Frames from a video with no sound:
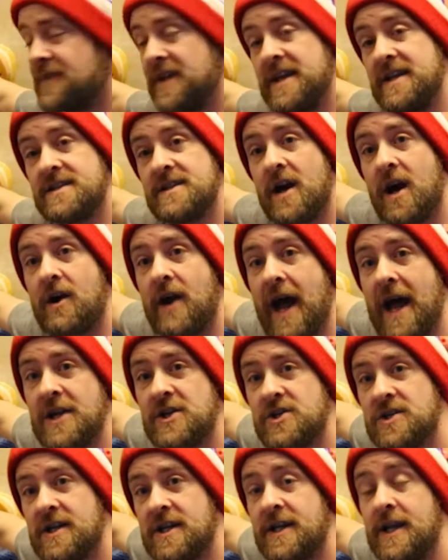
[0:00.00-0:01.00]
These are
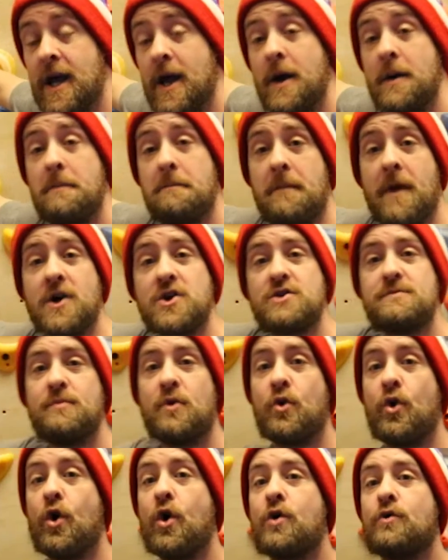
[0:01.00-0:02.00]
actually much
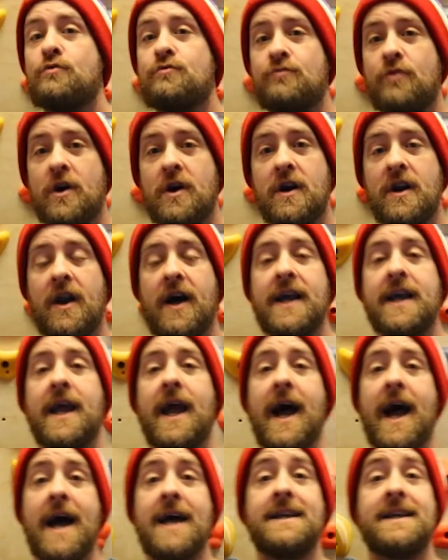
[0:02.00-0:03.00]
more rock-like
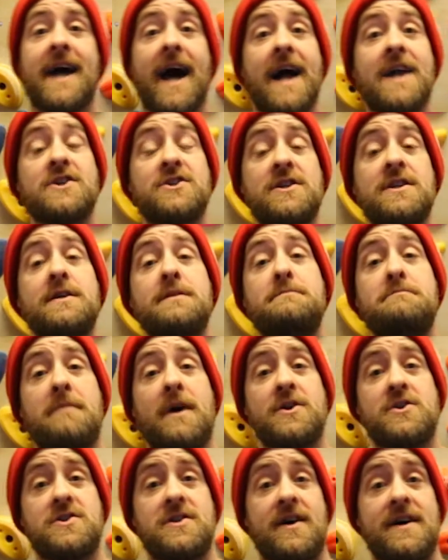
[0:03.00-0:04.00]
and actually
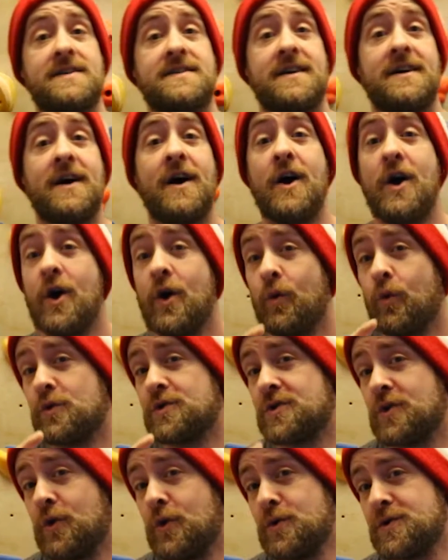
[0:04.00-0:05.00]
much nicer.
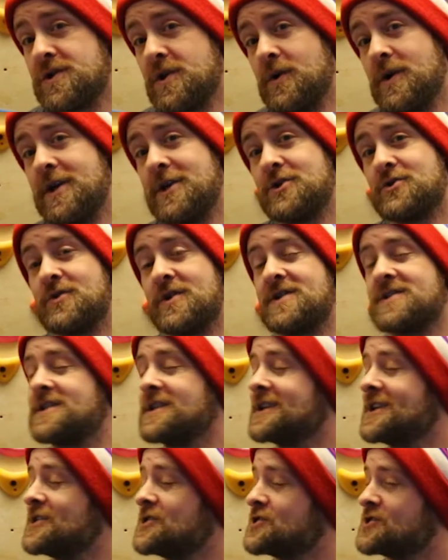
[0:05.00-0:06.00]
What's also
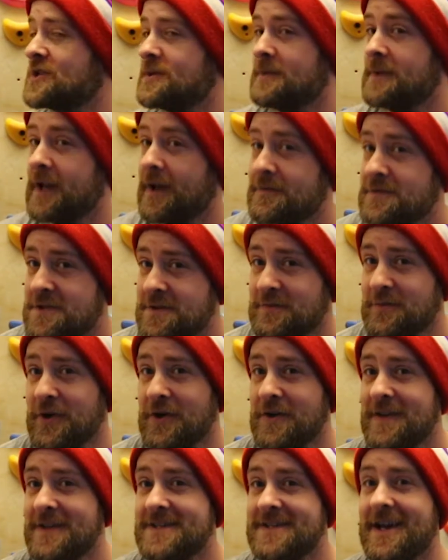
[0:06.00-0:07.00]
interesting, and Jim loves to
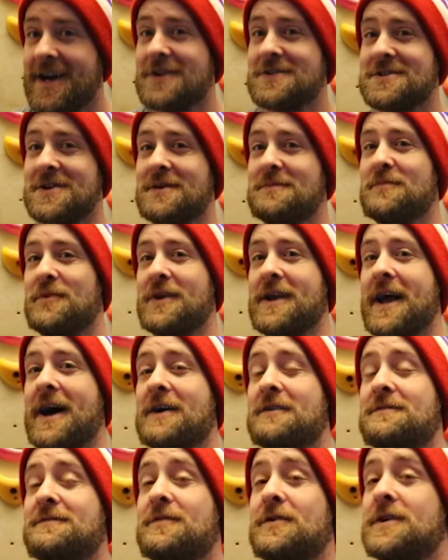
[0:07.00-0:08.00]
point this out, so I'll point it
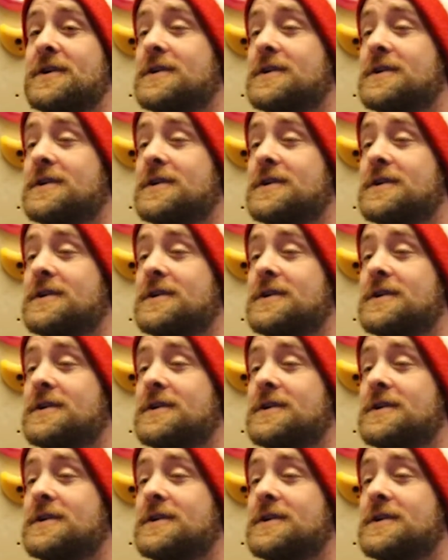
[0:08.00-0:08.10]
out for